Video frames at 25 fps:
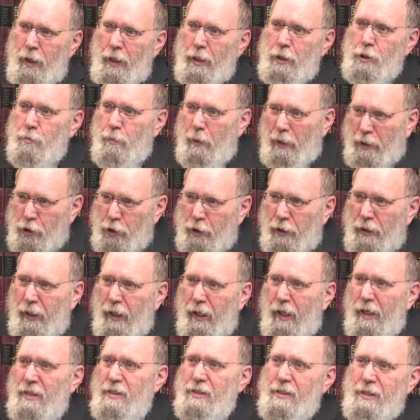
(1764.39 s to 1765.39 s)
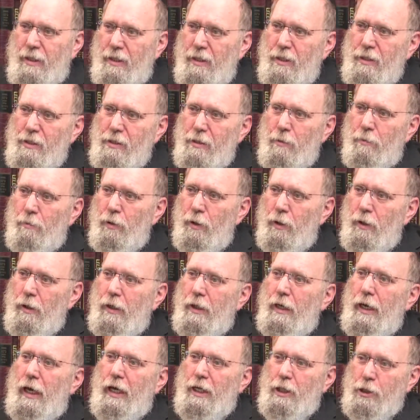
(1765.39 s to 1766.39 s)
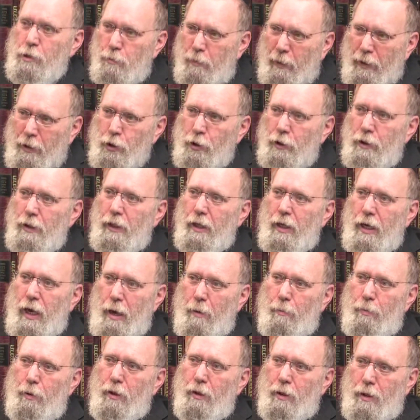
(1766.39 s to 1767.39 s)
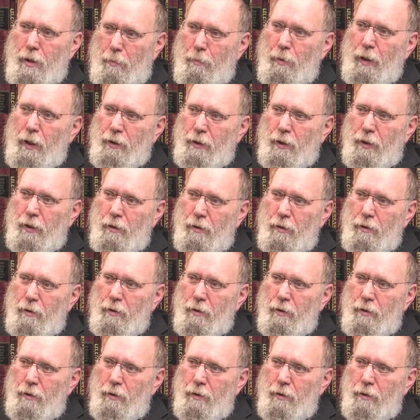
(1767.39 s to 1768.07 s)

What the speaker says: especially Hasidism, especially Kabbalah.